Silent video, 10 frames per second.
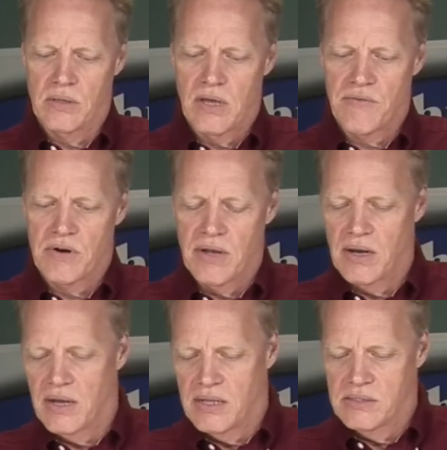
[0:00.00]
cover a
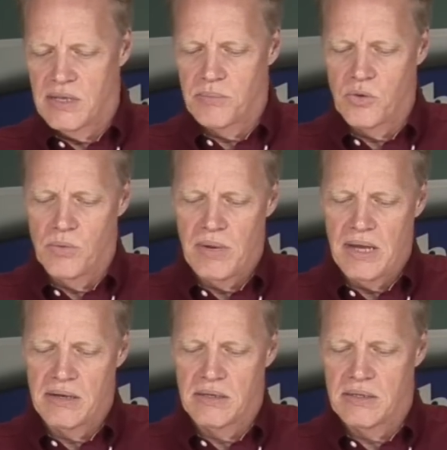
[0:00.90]
lens up to
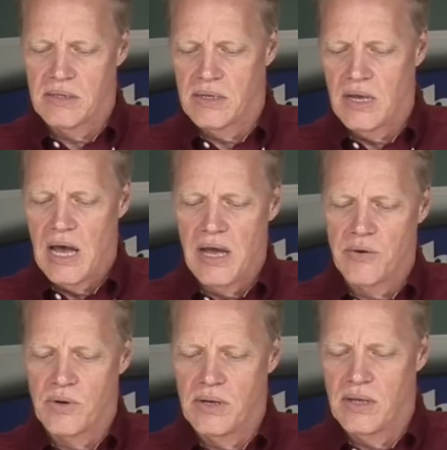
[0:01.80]
about
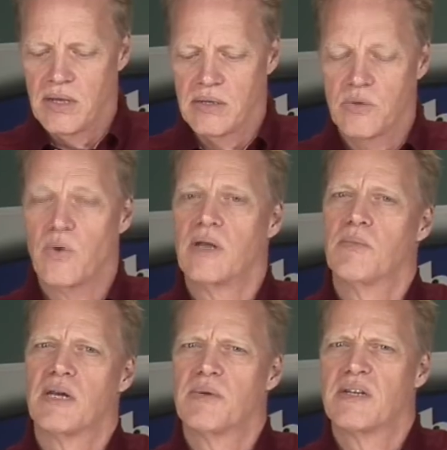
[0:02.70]
120
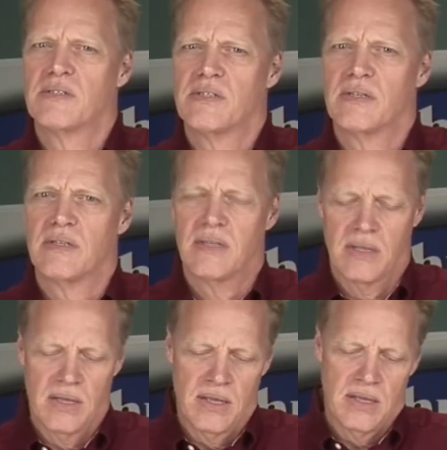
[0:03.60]
millimeters.
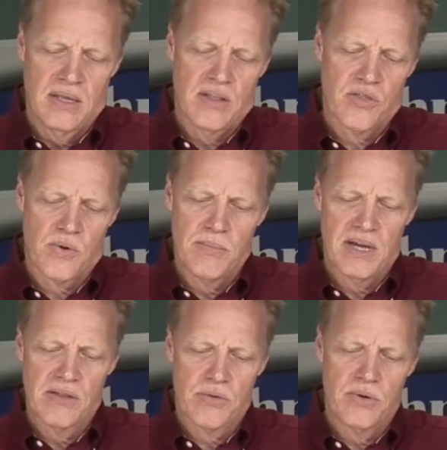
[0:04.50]

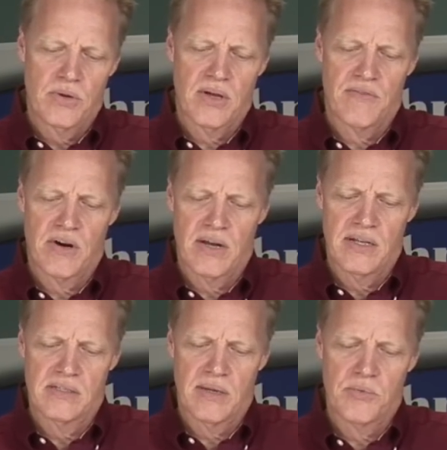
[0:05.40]
3x3 will cover a
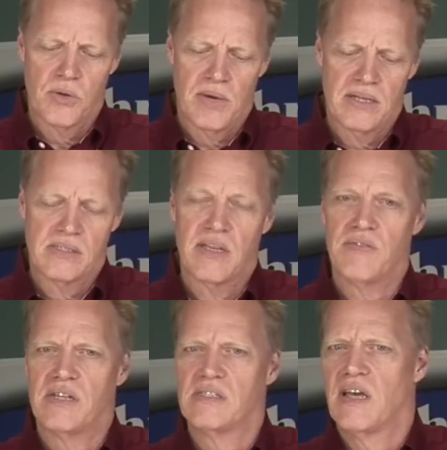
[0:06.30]
lens up to about
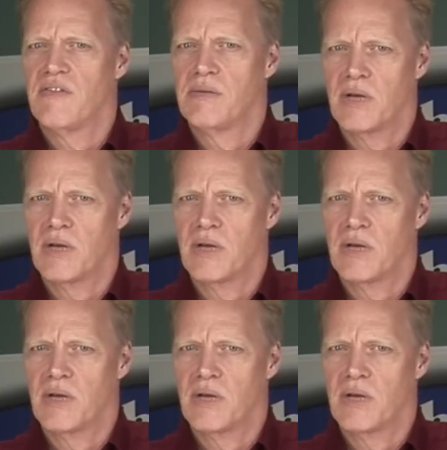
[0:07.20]
77